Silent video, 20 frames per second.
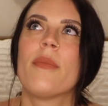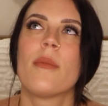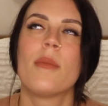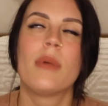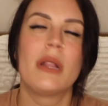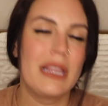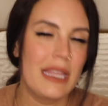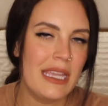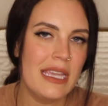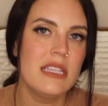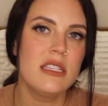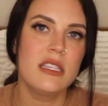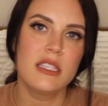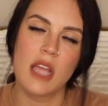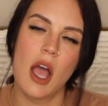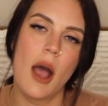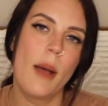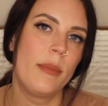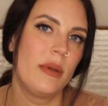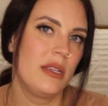Please
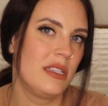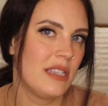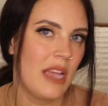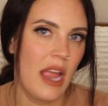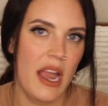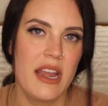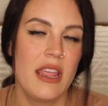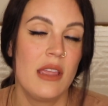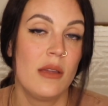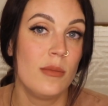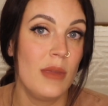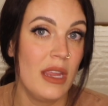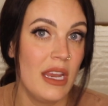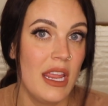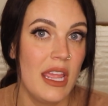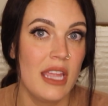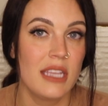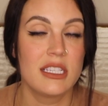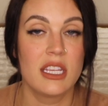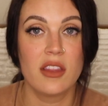stop assigning
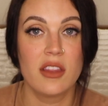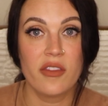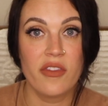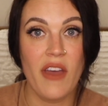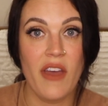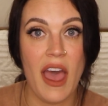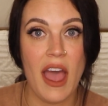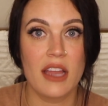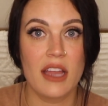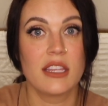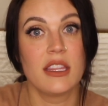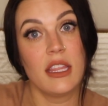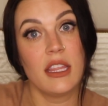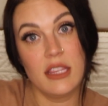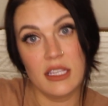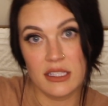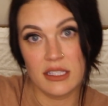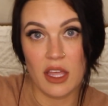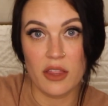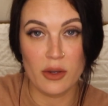meaning to the fact that
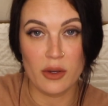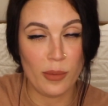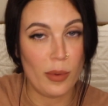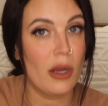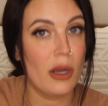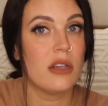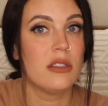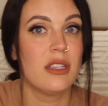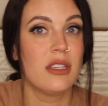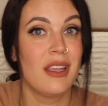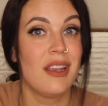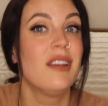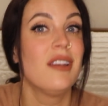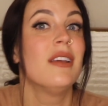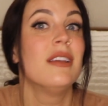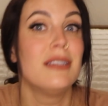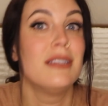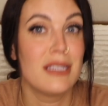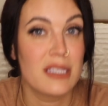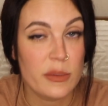this other person,
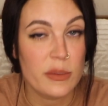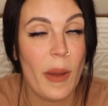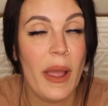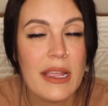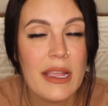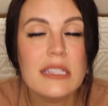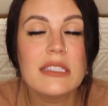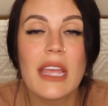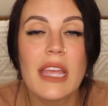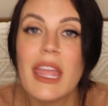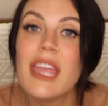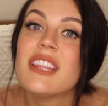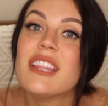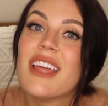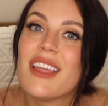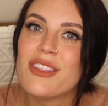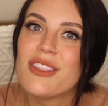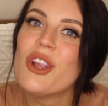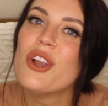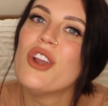despite saying
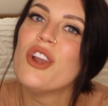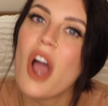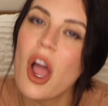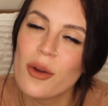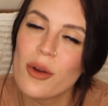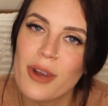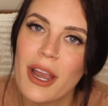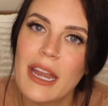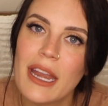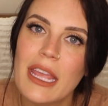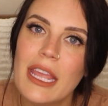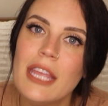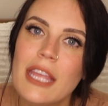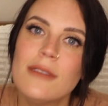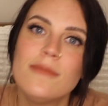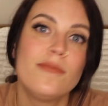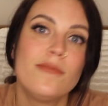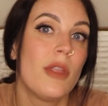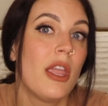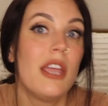that they're not
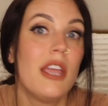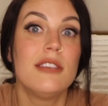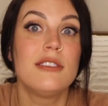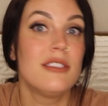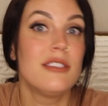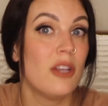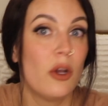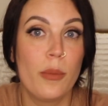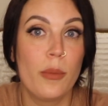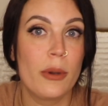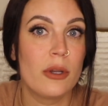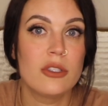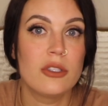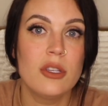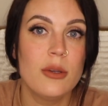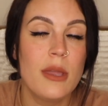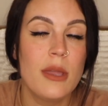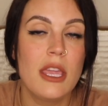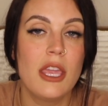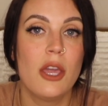ready, is still
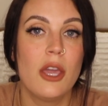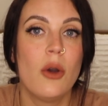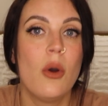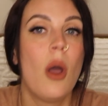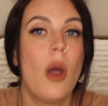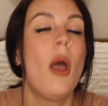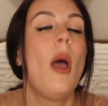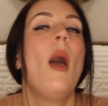pursuing you.